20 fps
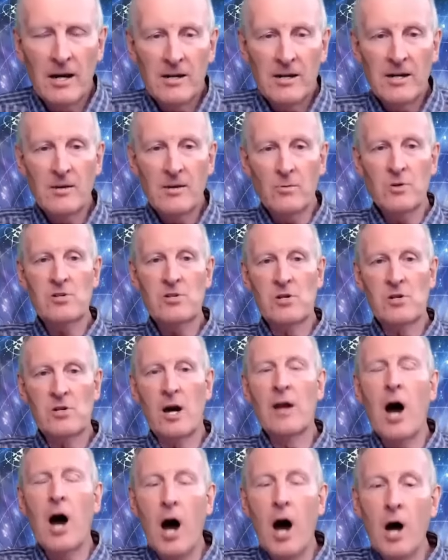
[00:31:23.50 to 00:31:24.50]
It was
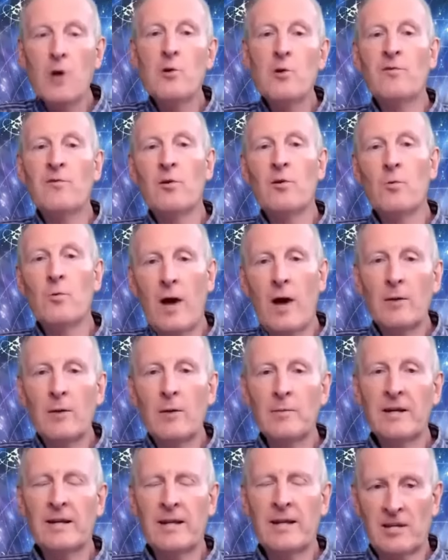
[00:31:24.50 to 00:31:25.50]
an
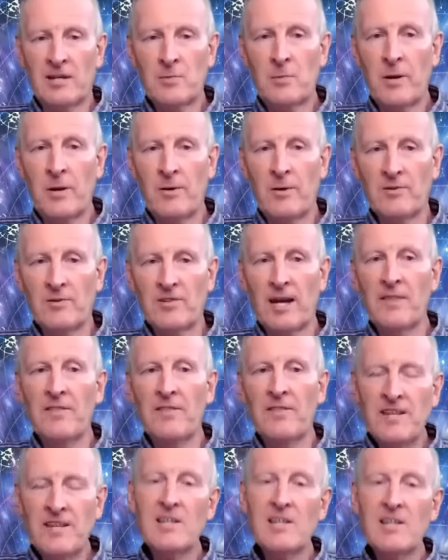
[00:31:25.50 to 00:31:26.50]
overwhelming experience. And
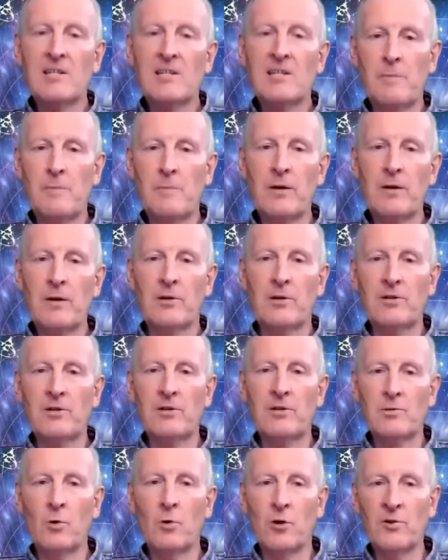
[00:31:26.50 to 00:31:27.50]
this
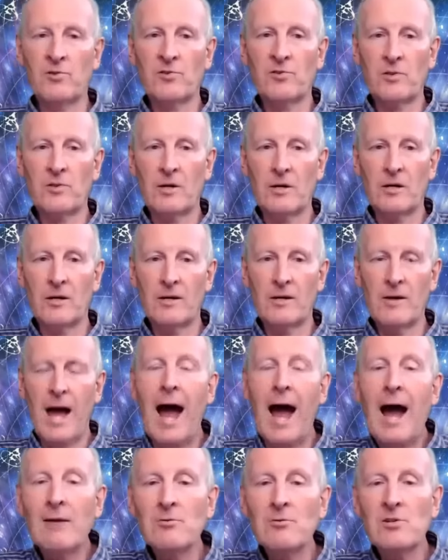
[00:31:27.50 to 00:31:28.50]
experience was
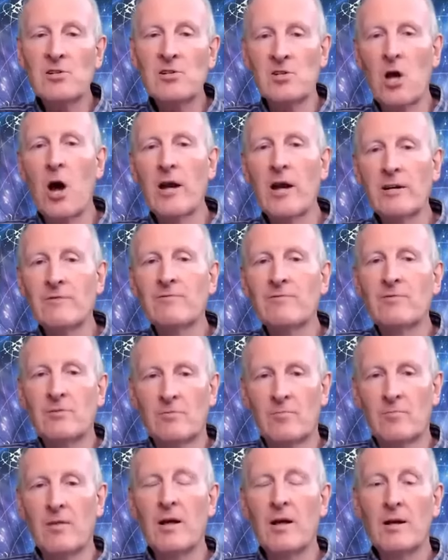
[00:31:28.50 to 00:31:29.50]
outside of
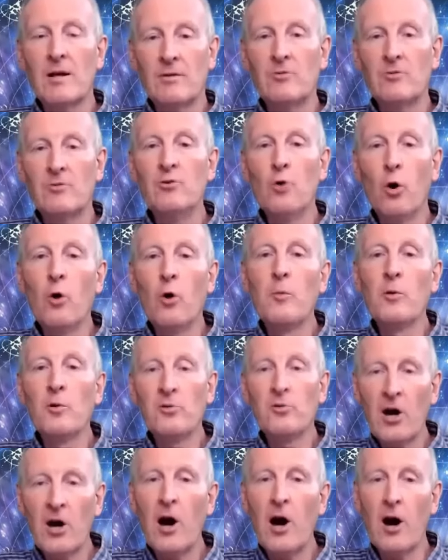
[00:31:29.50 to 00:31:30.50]
normal
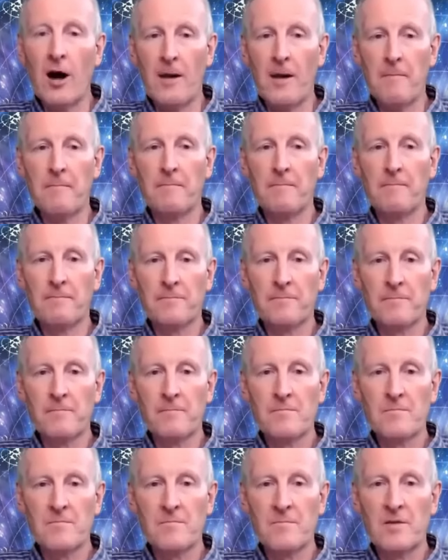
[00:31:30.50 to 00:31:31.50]
time.
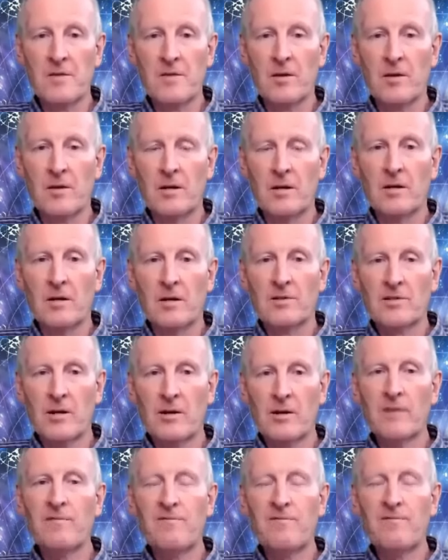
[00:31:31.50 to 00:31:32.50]
So
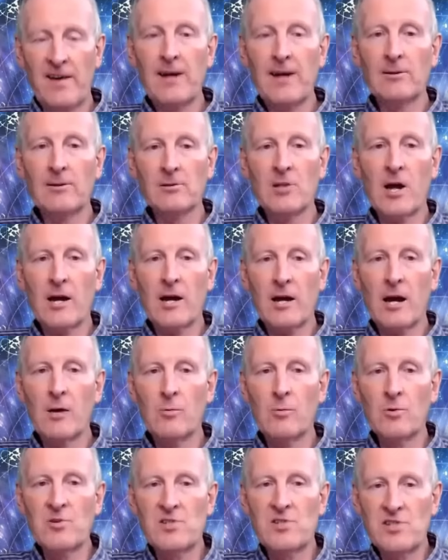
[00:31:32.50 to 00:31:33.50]
it felt like I
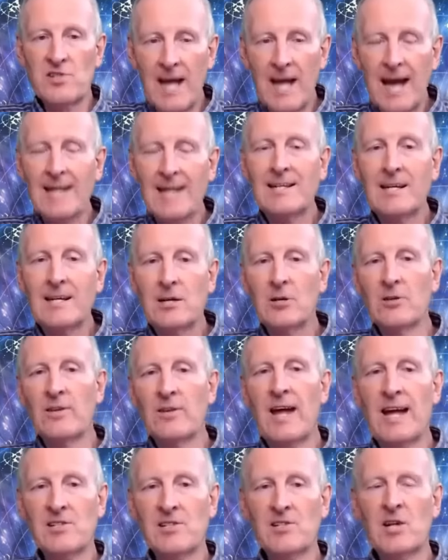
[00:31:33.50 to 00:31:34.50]
was standing on
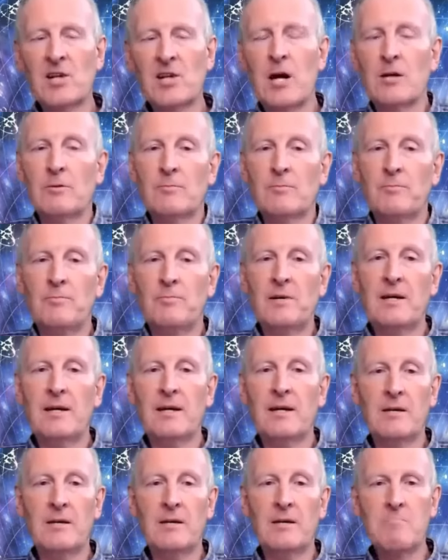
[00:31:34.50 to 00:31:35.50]
that stone,
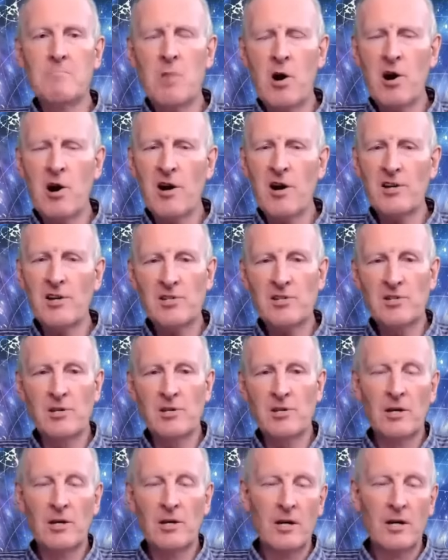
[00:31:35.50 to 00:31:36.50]
being immersed,
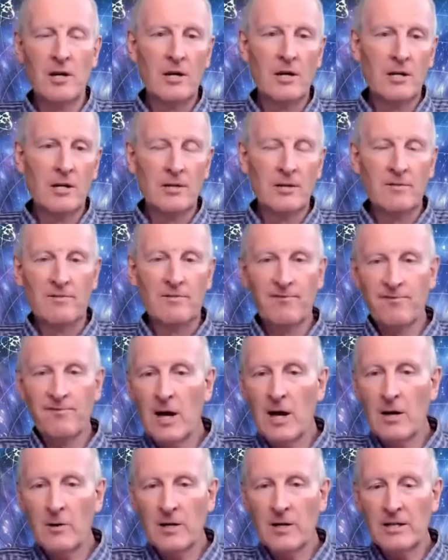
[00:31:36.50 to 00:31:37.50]

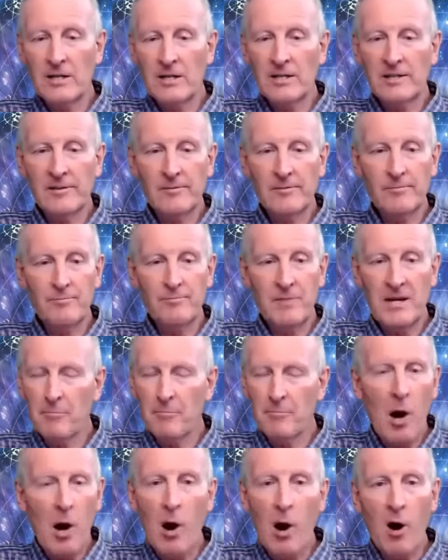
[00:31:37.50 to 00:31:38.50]
flowing,
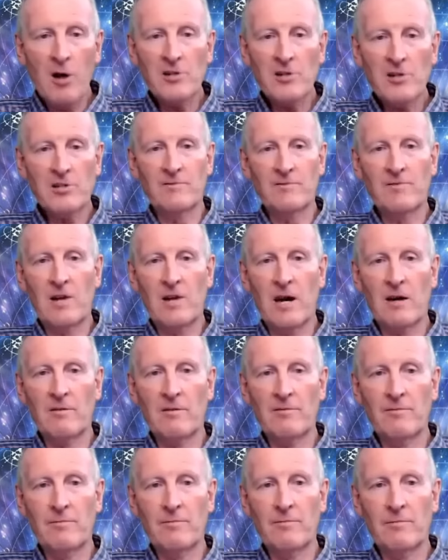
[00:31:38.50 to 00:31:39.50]
being part of love.